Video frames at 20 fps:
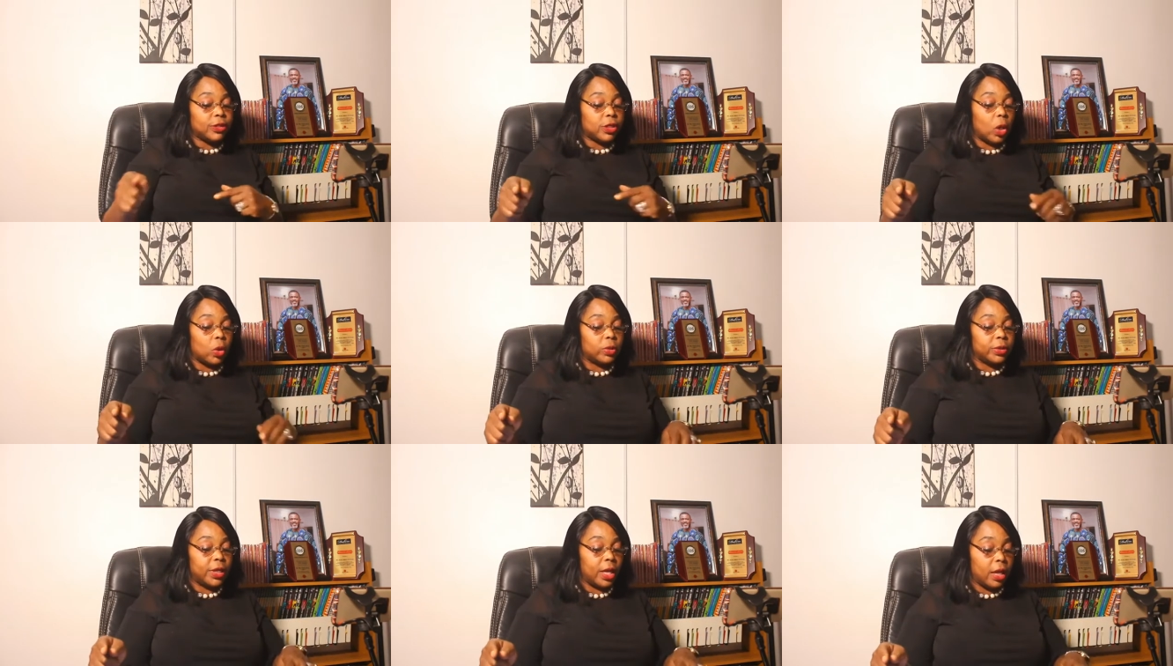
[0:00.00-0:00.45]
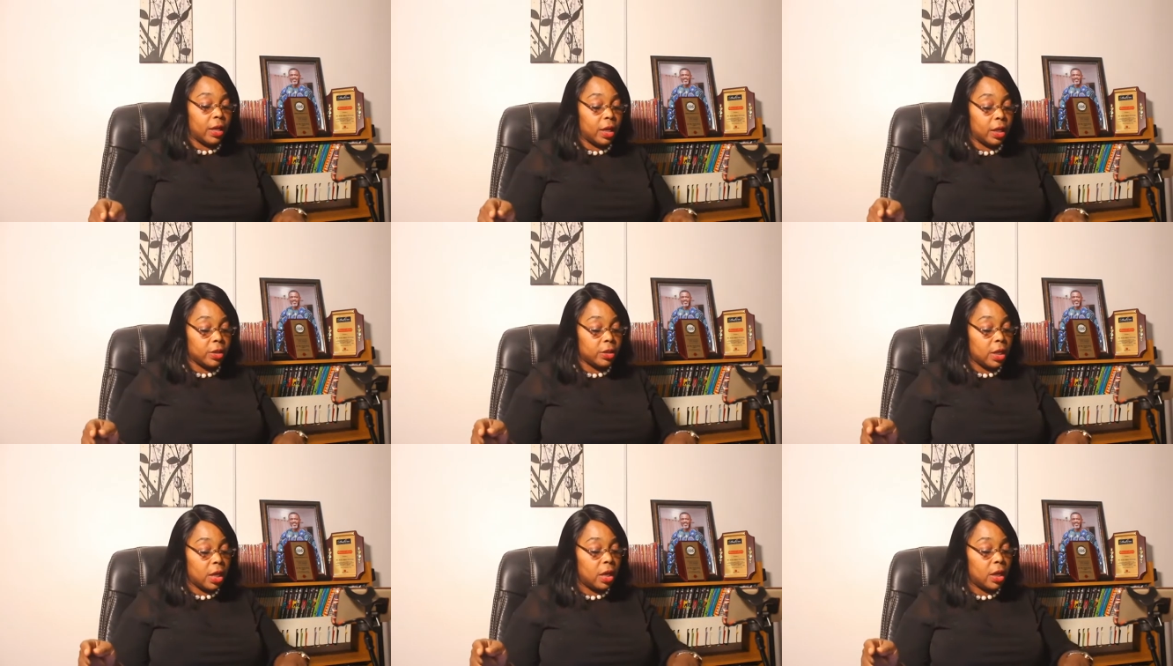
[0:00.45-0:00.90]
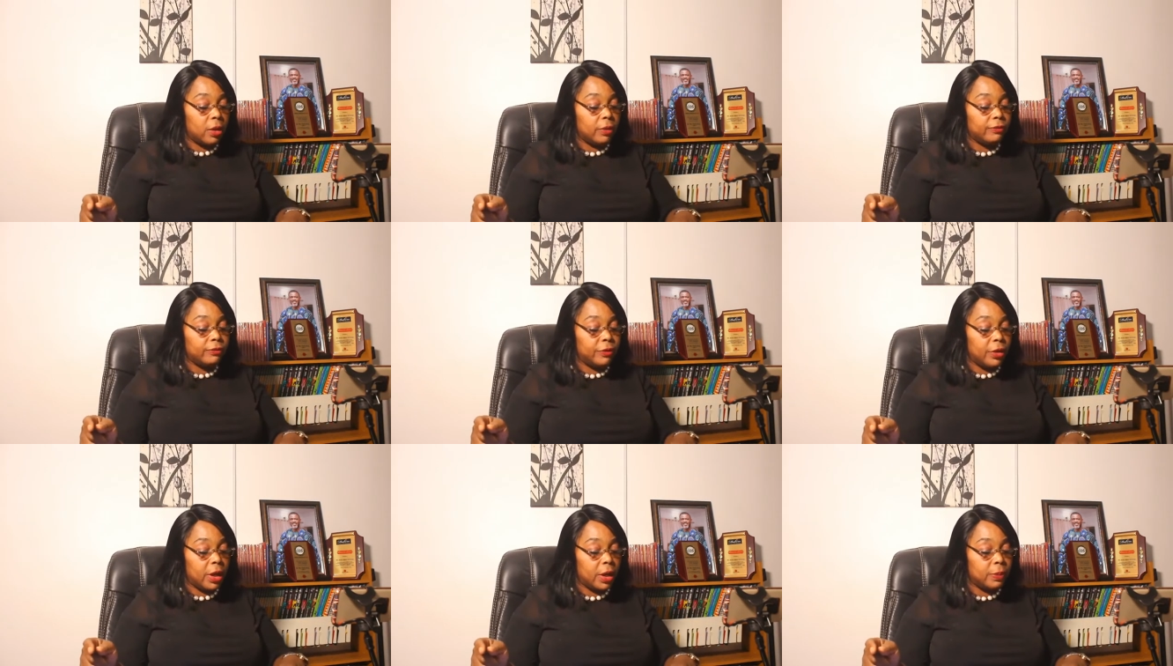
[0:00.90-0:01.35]

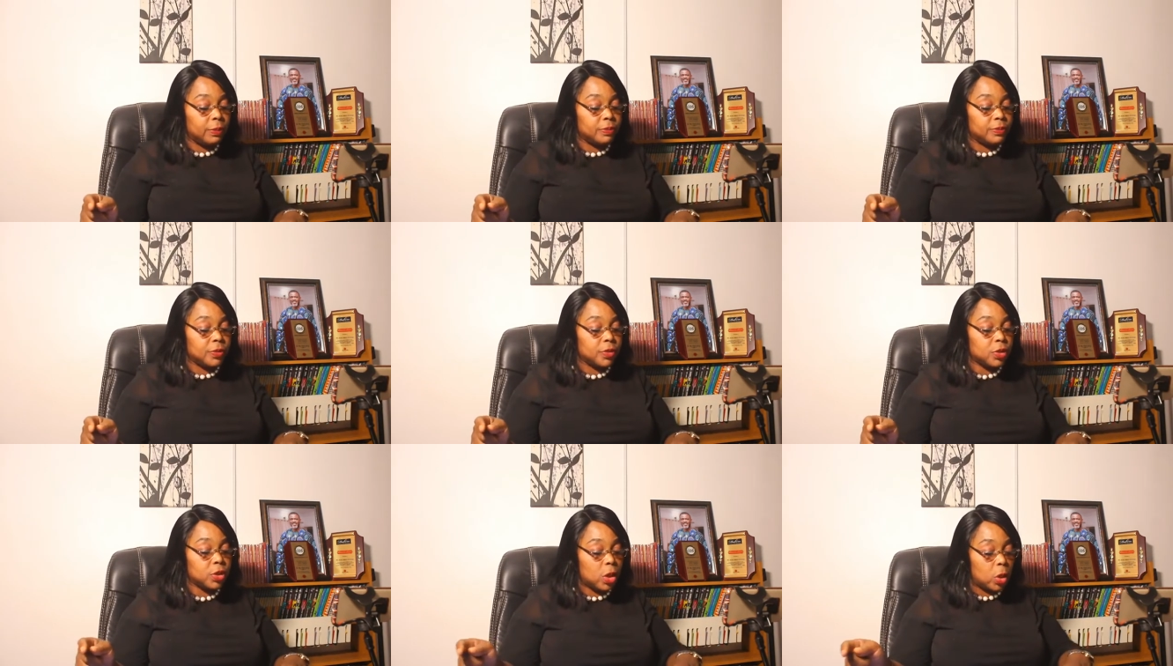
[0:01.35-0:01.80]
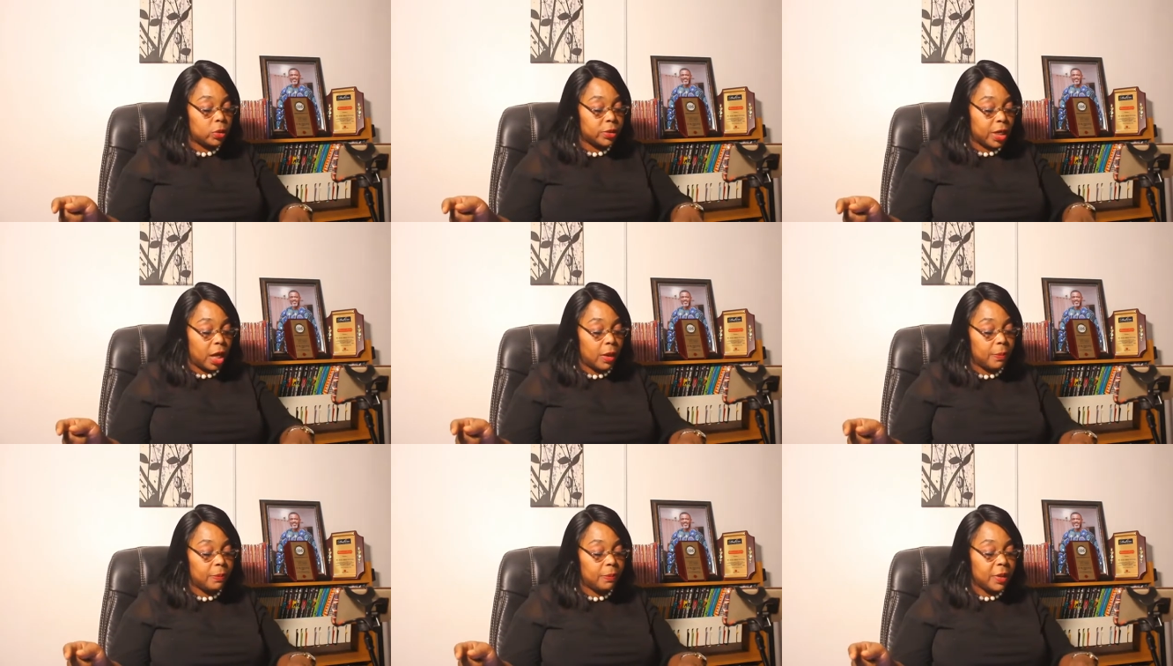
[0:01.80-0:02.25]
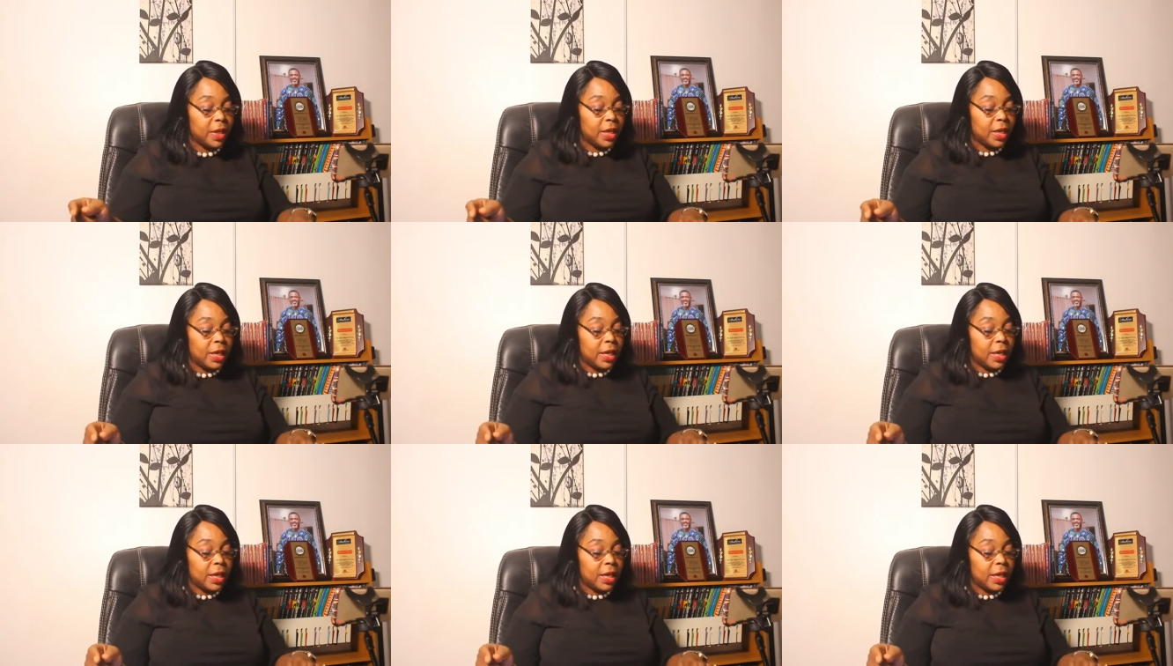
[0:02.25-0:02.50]
uh, um, Sodom,